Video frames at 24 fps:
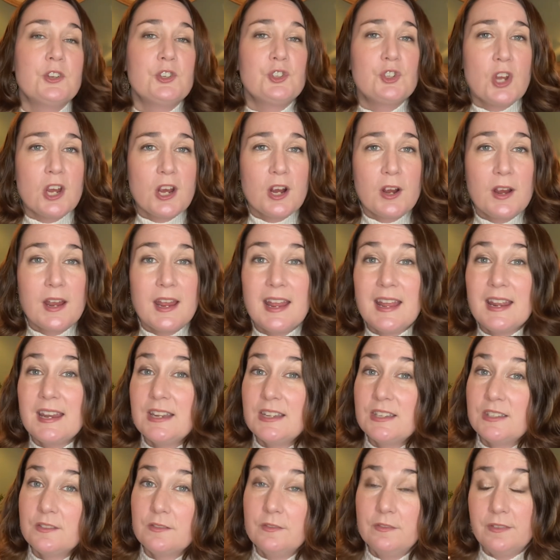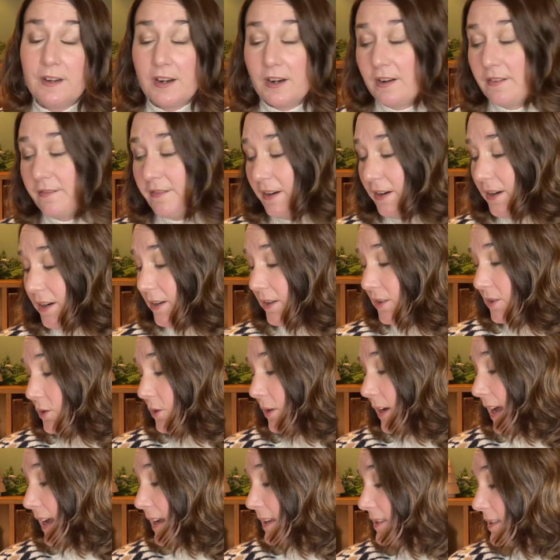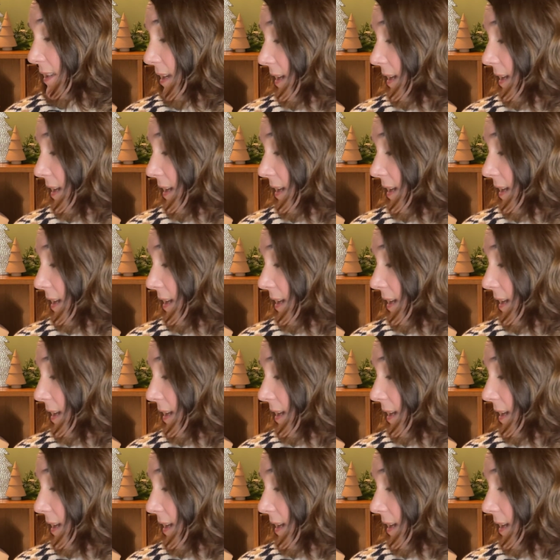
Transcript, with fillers: cherry. It is very, very good, you guys.